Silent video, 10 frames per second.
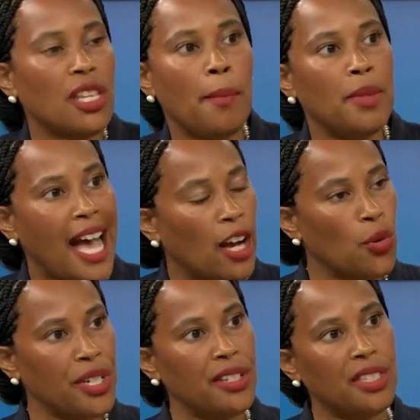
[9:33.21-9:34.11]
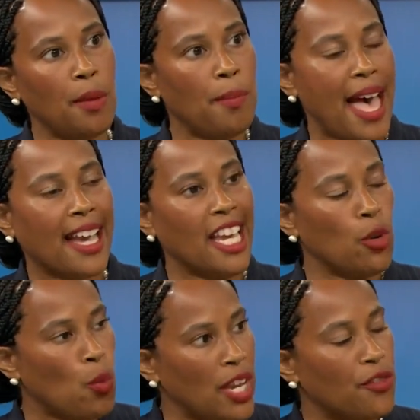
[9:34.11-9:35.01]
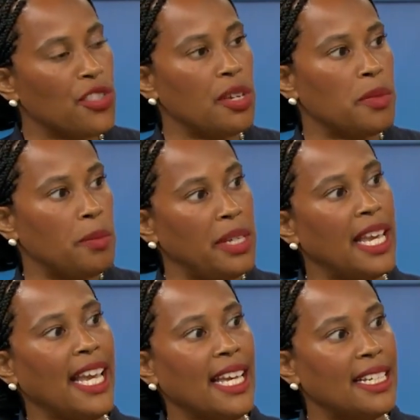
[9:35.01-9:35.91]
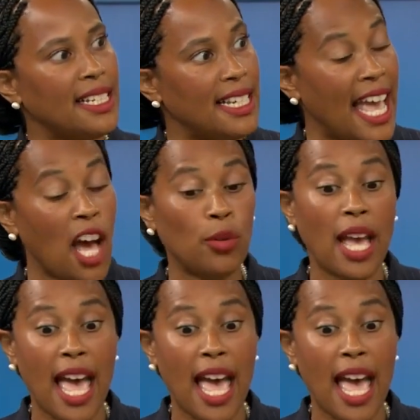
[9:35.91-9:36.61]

I'm not going to sit back and wait for them to be handed down,